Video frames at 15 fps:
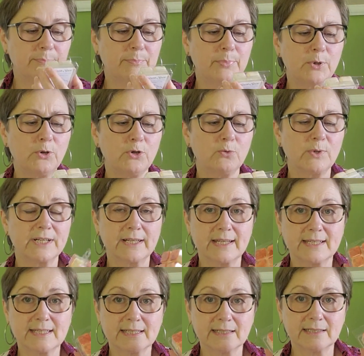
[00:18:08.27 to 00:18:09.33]
burn one of
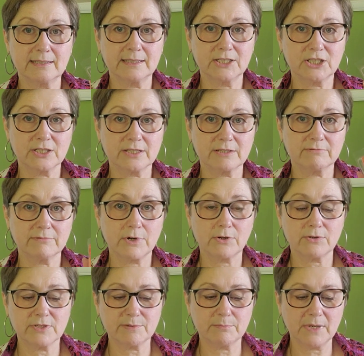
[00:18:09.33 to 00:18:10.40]
these delicious
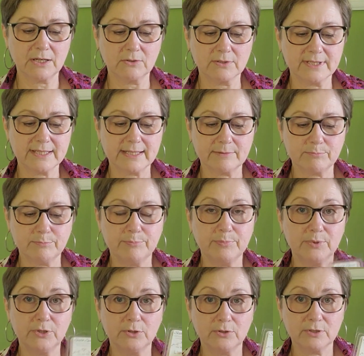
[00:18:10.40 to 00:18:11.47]
rose melts.
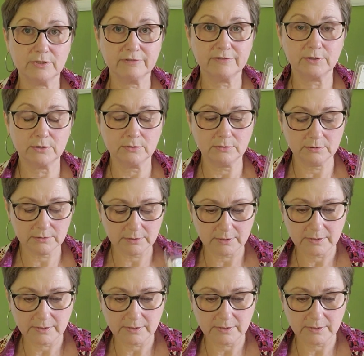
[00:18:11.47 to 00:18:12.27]
Beautiful.